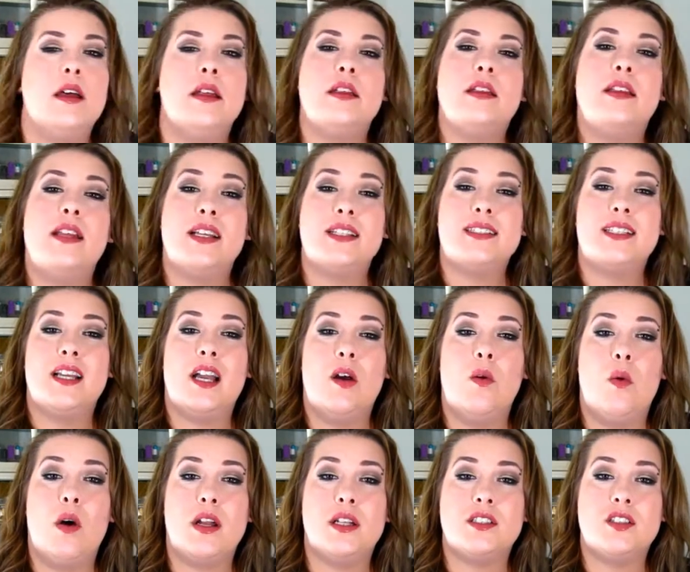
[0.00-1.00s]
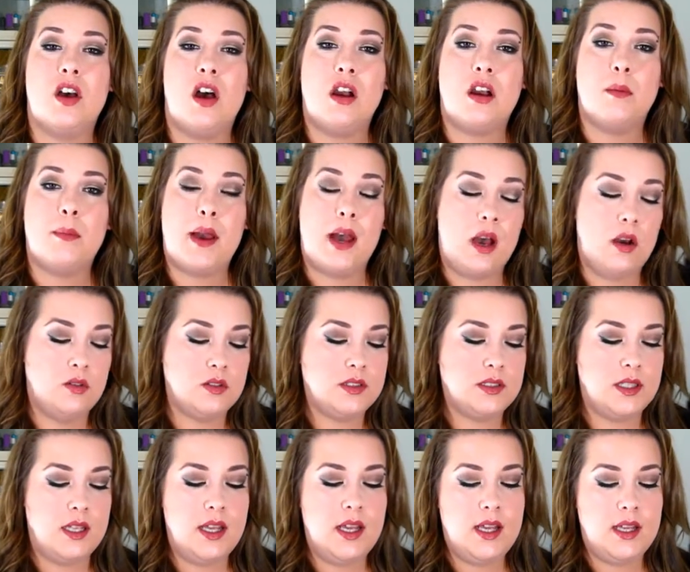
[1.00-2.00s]
The next thing I want to talk about
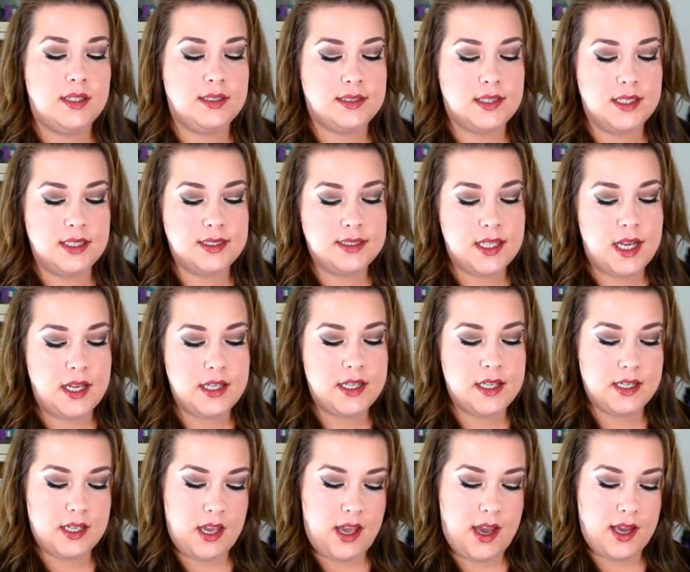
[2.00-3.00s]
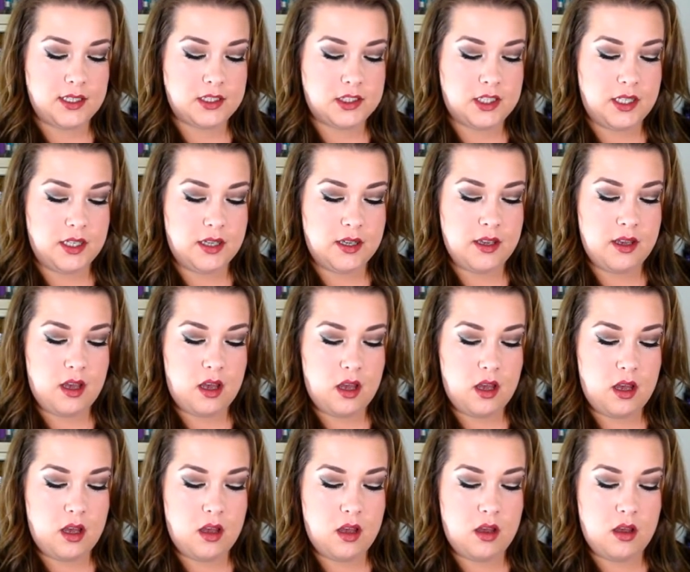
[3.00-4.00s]
is the Sonia Kashuk
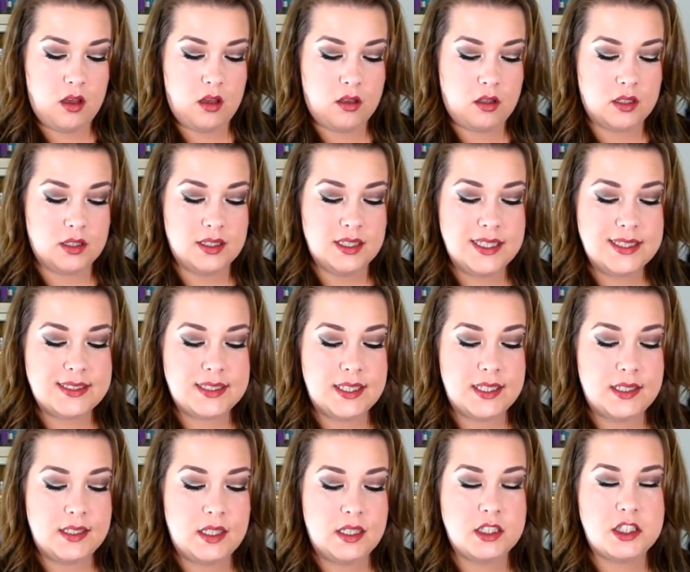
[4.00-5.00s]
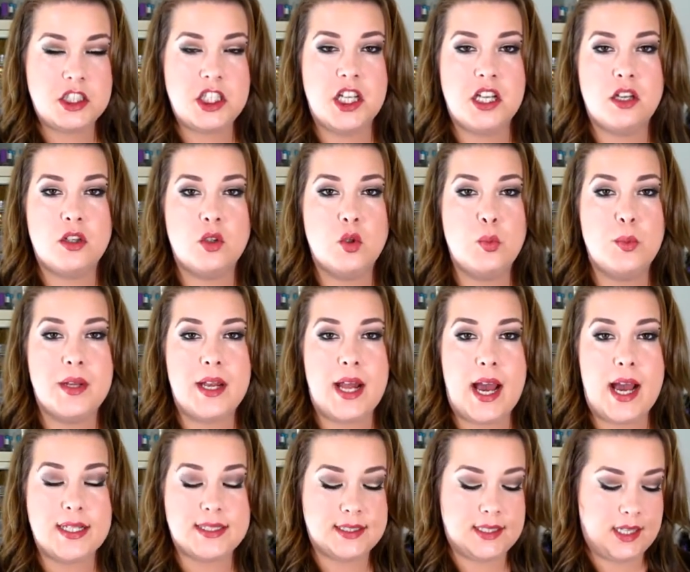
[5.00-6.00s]
Glisten Chick
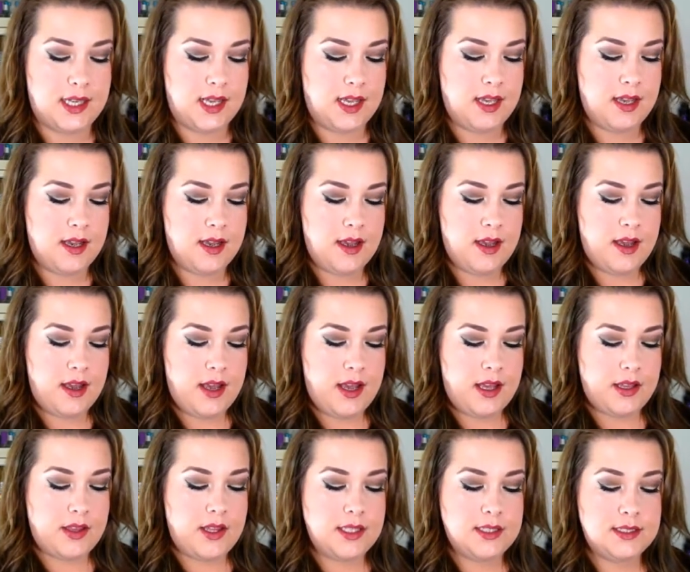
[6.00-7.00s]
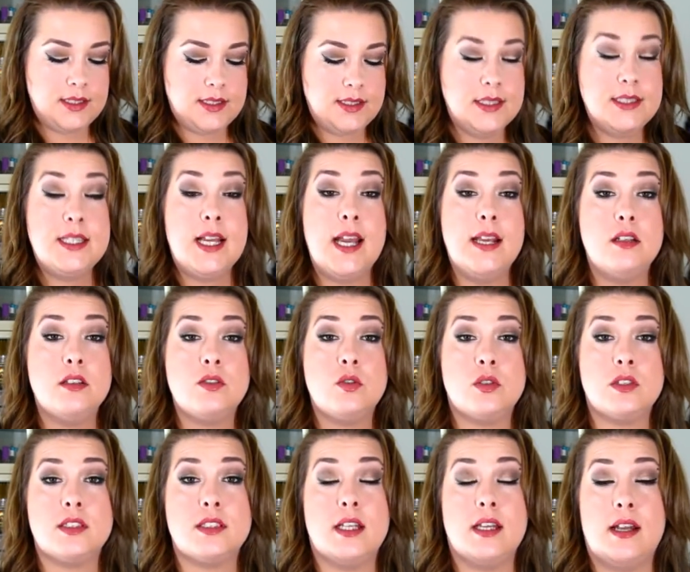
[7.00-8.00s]
Luminosity. This is the
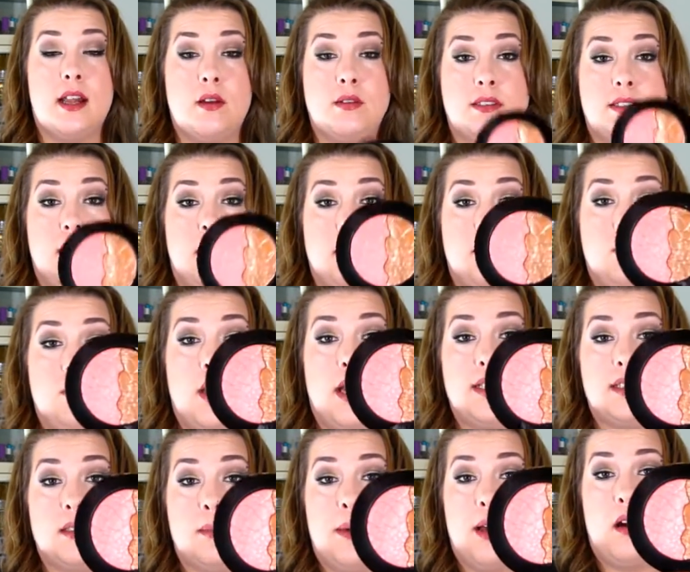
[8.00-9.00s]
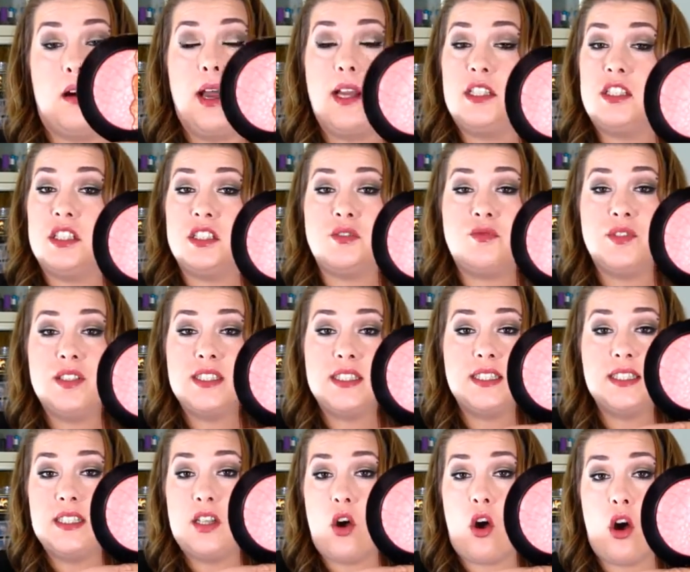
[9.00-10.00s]
dinosaur skin I was telling you guys about. I just
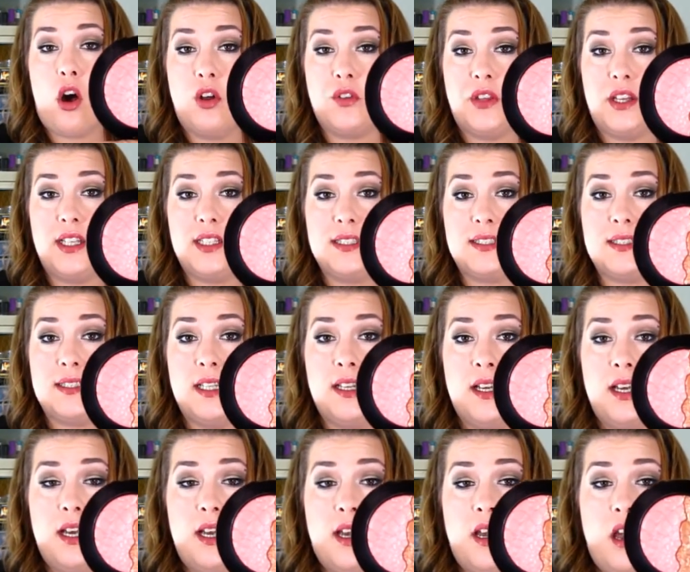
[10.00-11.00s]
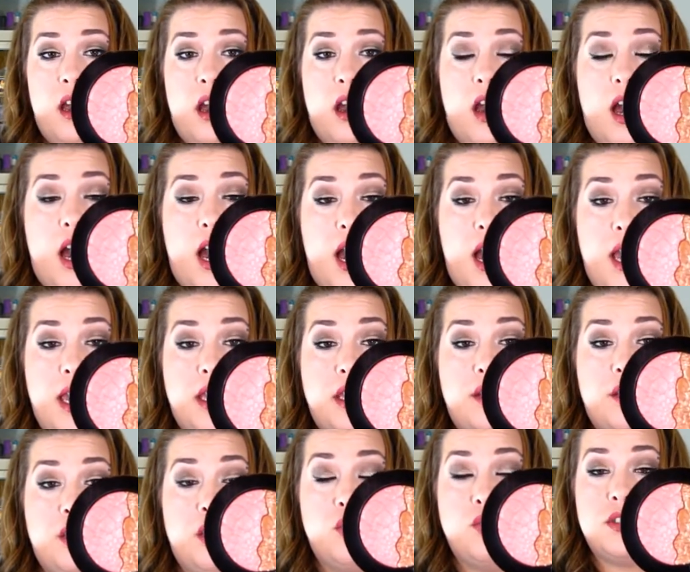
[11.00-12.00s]
recently hauled this. I
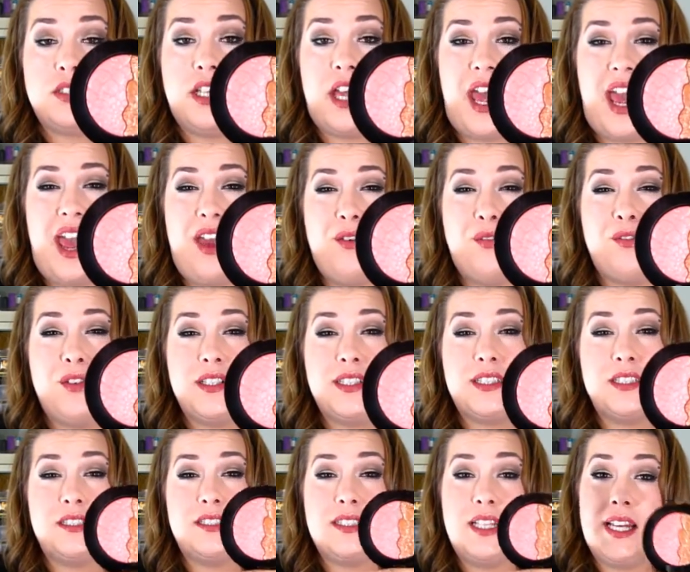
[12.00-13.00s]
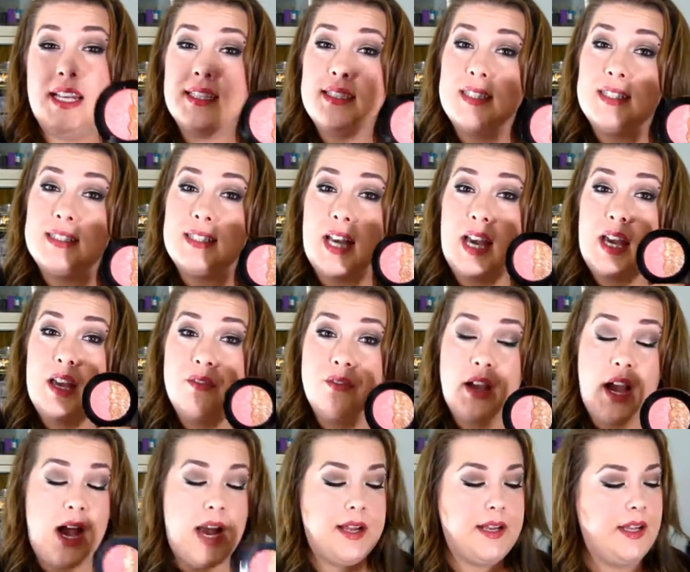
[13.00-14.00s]
used it every single day since I have
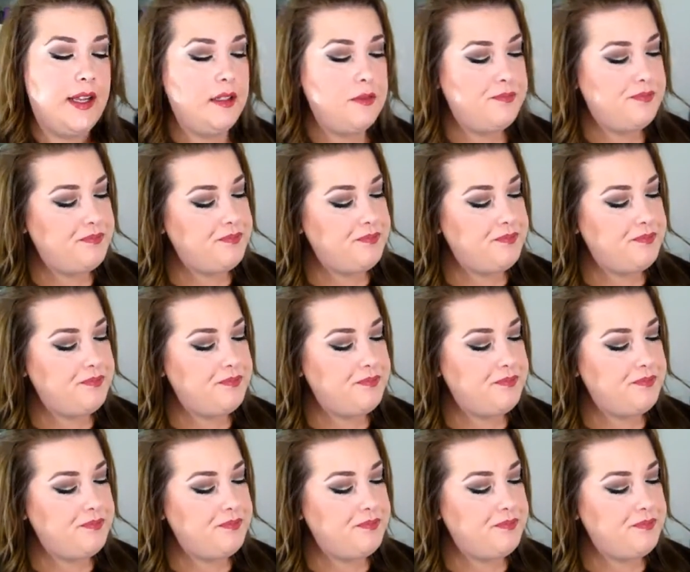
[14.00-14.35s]
gotten it.